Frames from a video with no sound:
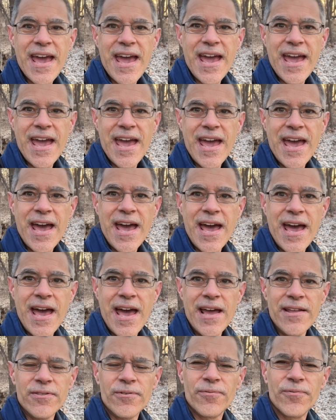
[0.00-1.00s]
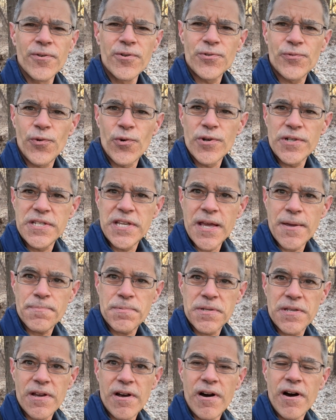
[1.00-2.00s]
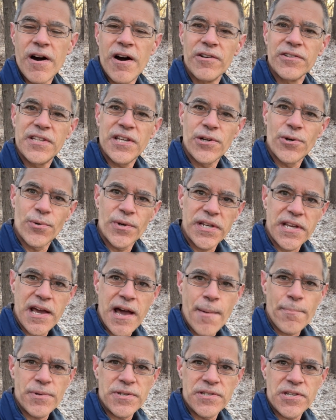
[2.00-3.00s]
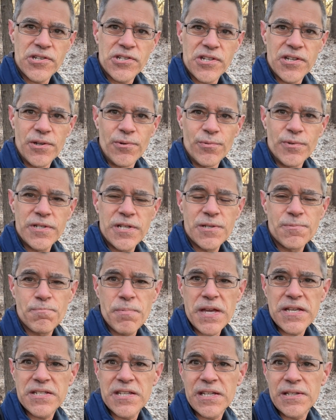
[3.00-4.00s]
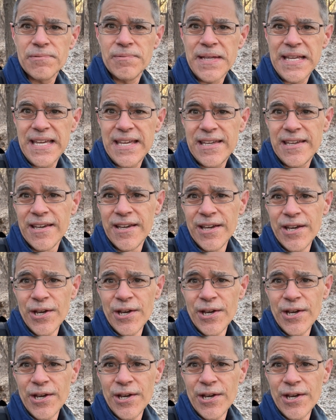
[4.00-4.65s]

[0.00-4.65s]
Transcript: And the first 4 tips all deal with composition, which is basically